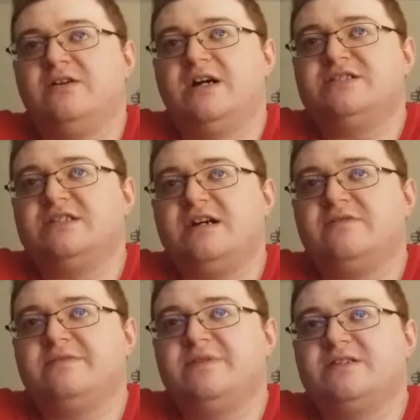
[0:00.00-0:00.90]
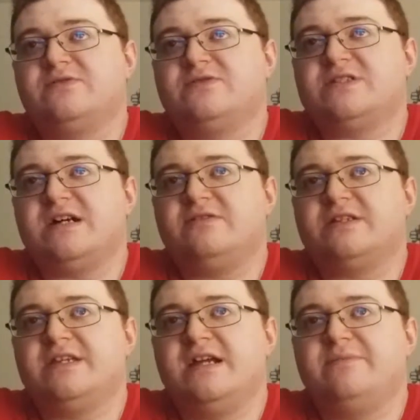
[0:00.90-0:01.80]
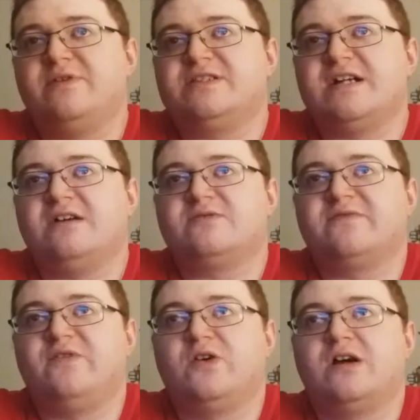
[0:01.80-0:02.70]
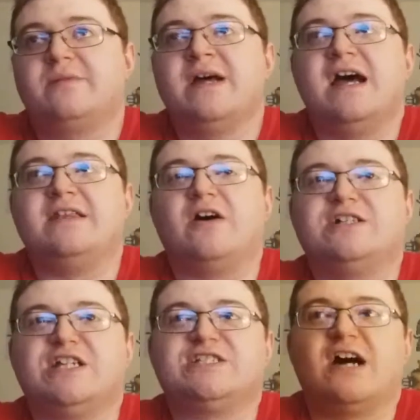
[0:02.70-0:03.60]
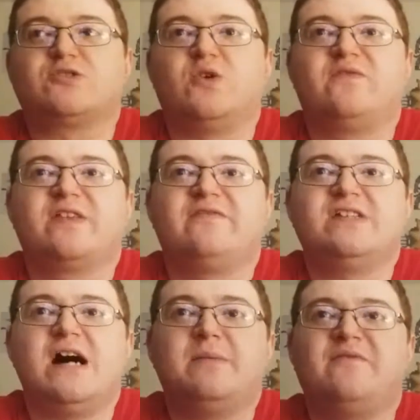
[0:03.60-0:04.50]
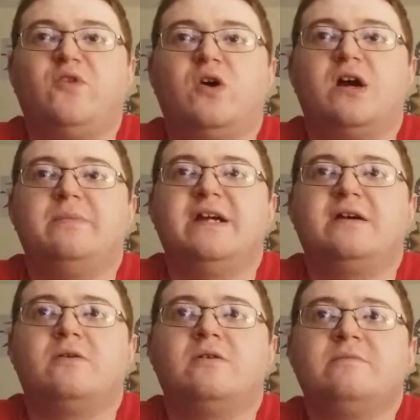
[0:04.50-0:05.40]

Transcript: Hut out! the Miz throws styles, on the apron styles with the forearm. And AJ Styles going for the phenomenal forearm here.